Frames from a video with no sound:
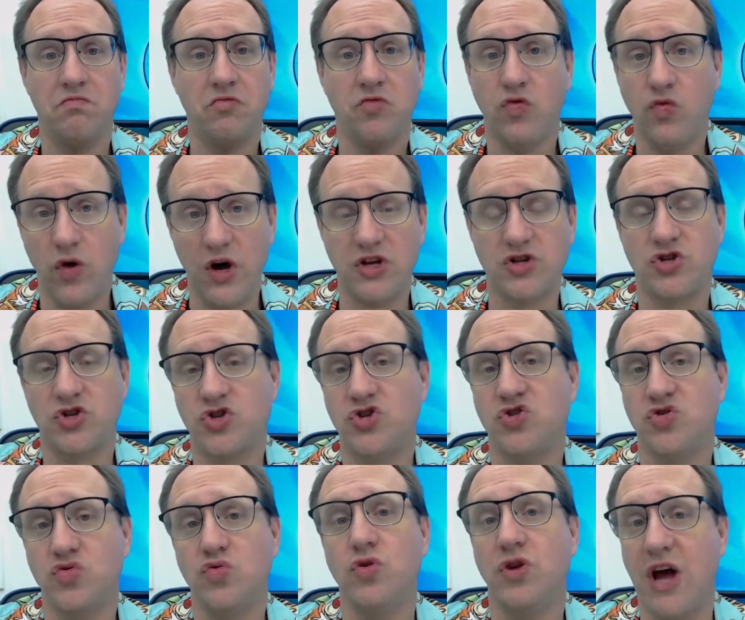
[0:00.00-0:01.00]

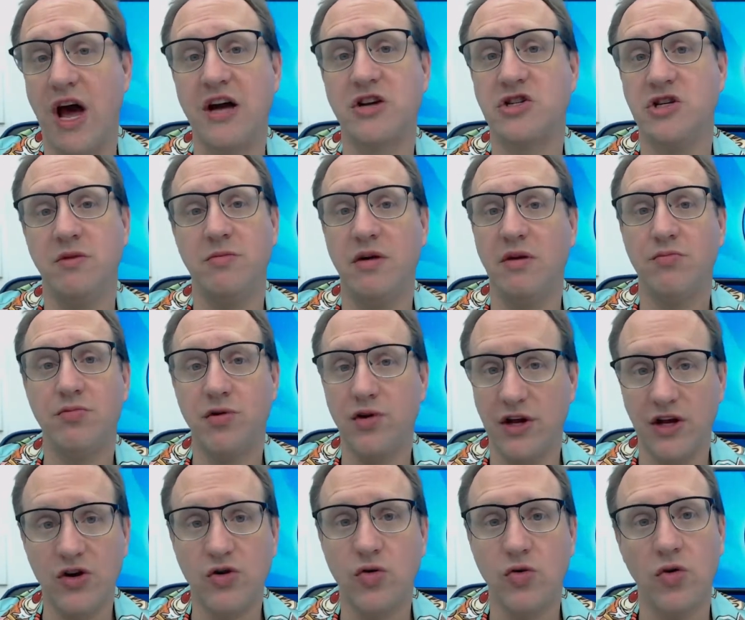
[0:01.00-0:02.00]
which would actually be
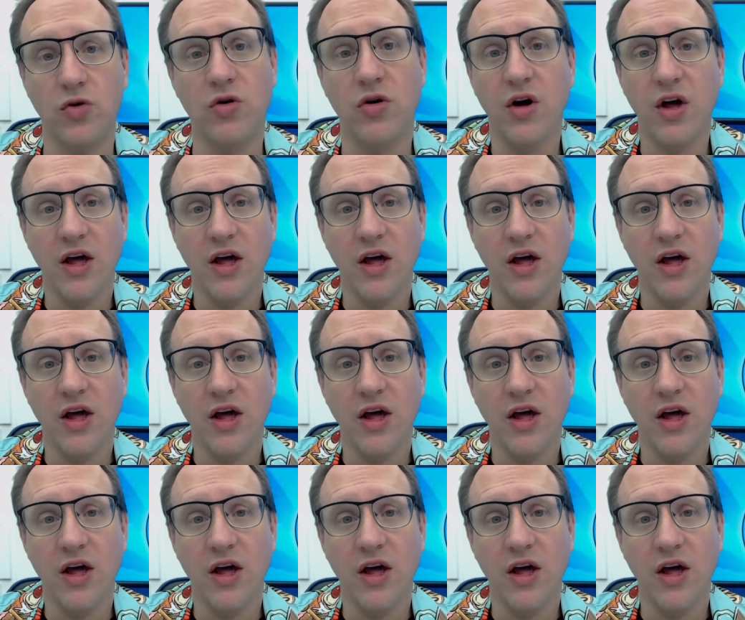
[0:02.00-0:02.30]
pretty cool.